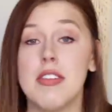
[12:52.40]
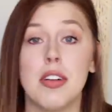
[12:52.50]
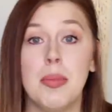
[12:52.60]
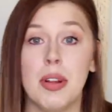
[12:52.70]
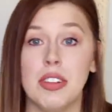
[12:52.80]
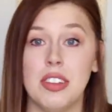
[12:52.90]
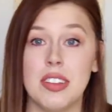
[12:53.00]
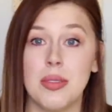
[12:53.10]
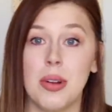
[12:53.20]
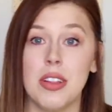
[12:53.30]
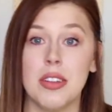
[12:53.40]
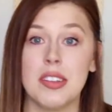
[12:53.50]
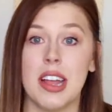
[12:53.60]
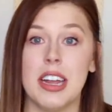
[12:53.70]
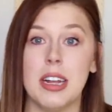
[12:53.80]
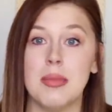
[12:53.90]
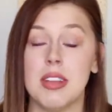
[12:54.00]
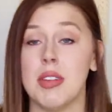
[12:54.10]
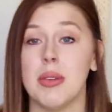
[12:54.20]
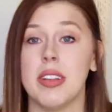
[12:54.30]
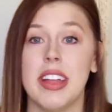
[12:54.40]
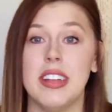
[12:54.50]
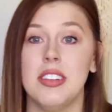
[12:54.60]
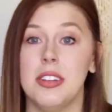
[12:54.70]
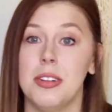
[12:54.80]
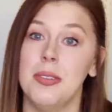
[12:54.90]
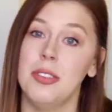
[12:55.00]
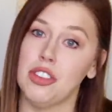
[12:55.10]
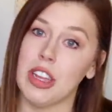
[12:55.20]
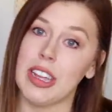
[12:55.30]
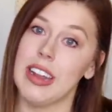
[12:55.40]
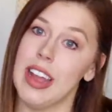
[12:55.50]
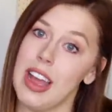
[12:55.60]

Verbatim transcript: ever purchased one of those items. If you would like to, check it